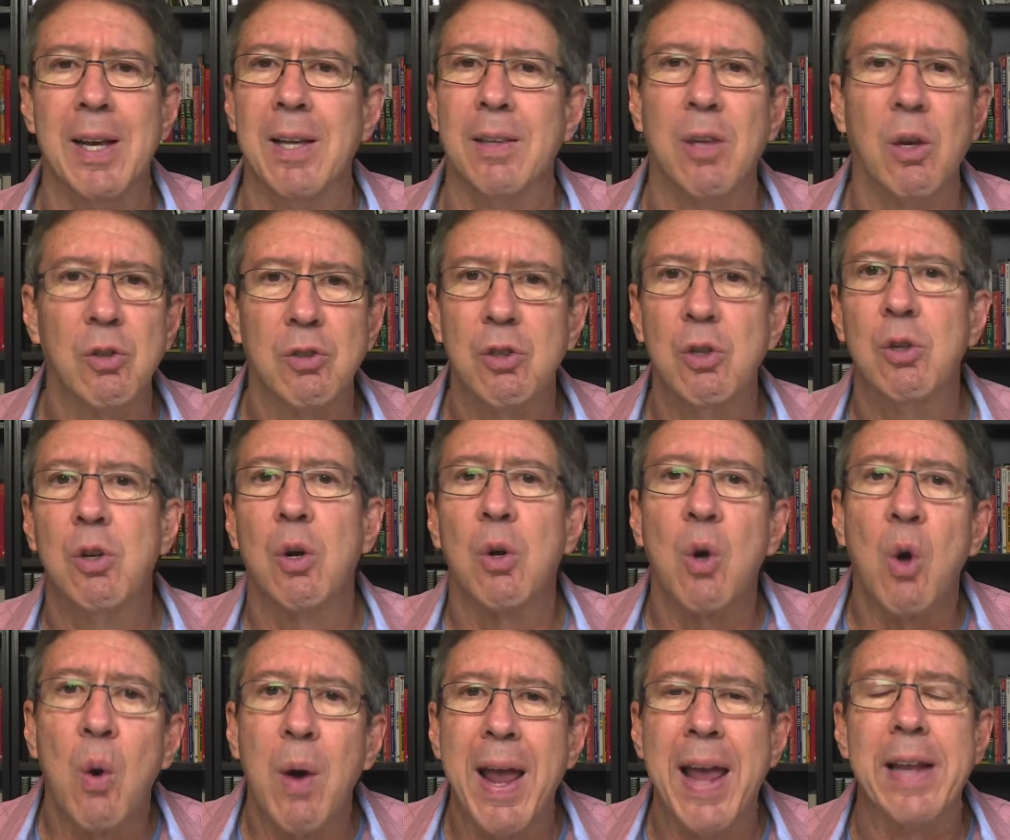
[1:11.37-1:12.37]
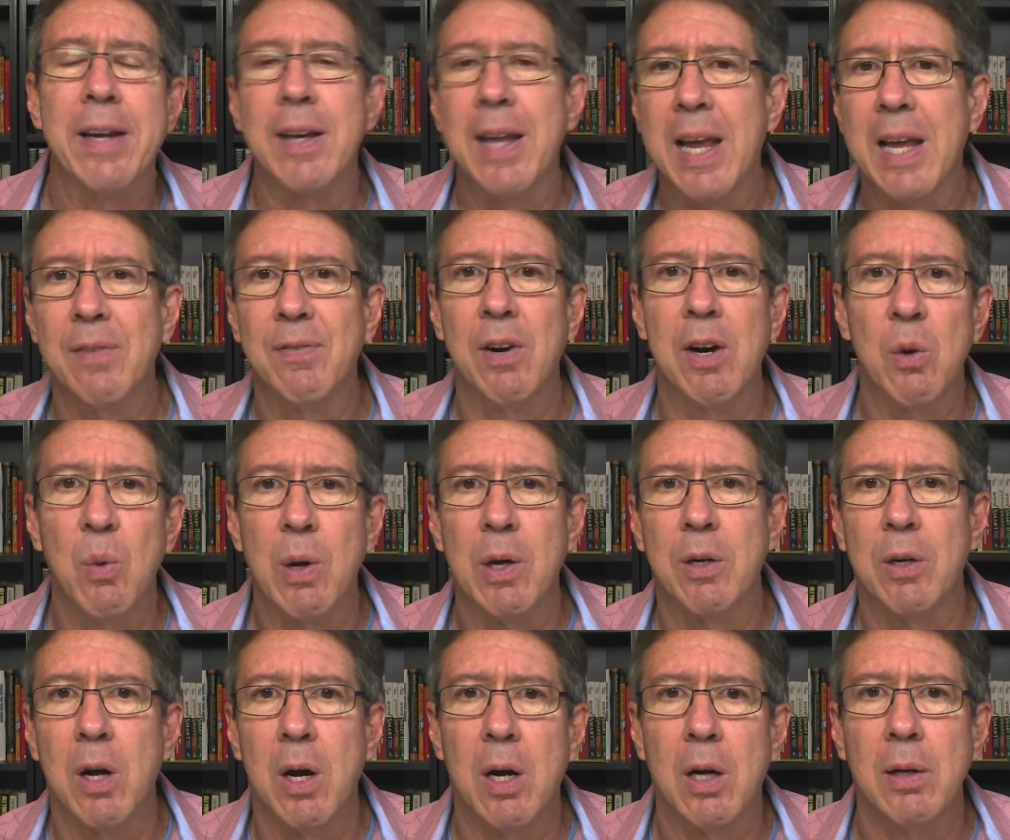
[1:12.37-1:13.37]
Those two don't go hand in hand very well at
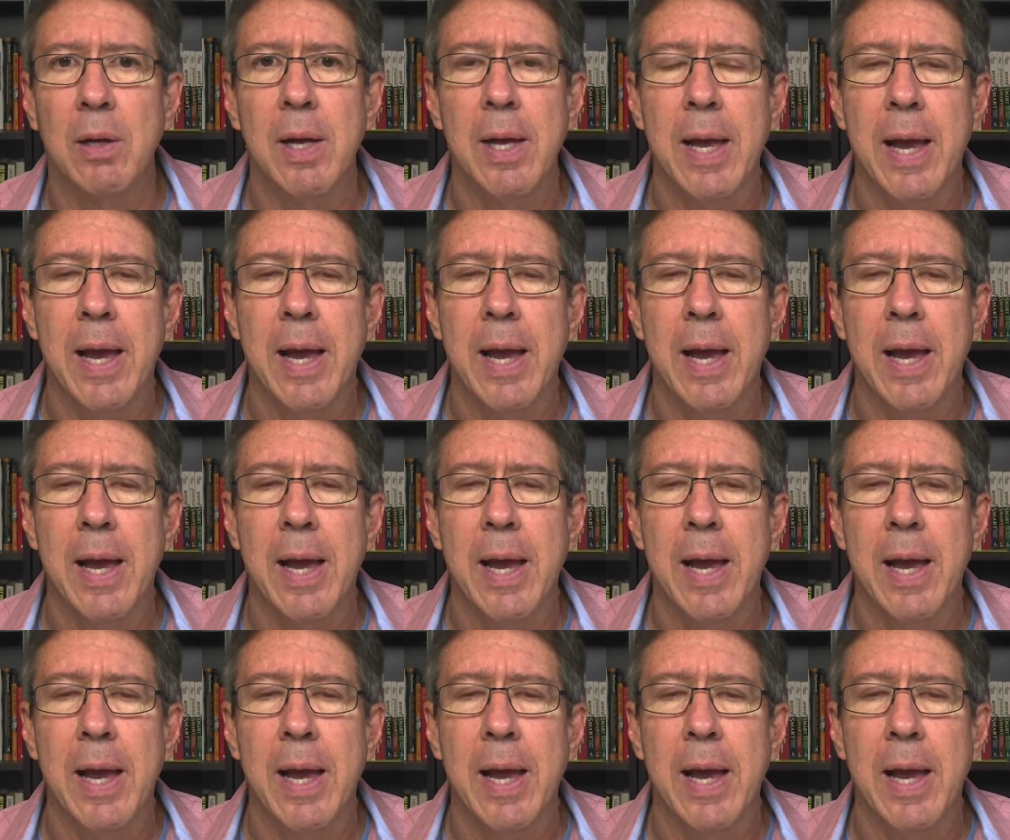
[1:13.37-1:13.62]
all.